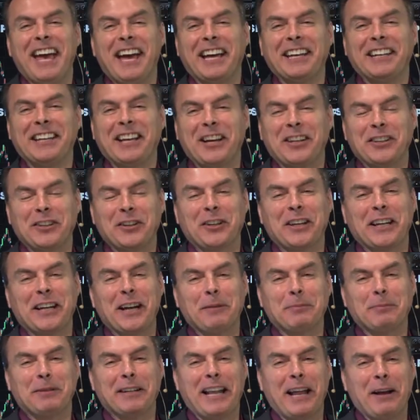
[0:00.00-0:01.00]
and you'll
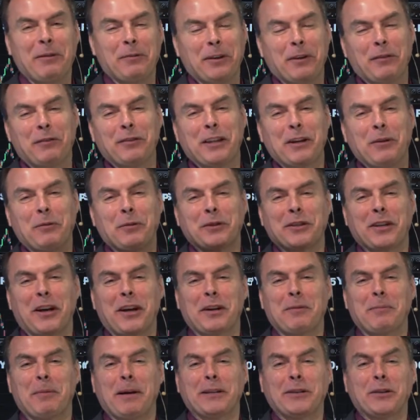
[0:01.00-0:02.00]
get up to date with everything we're
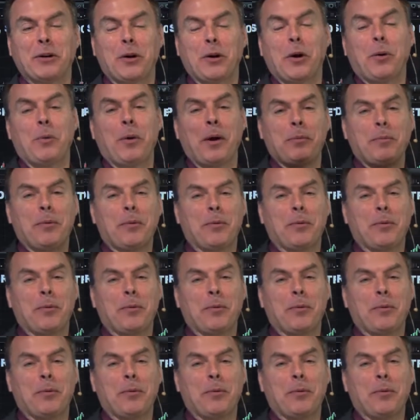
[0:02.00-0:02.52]
talking about. Don't go away.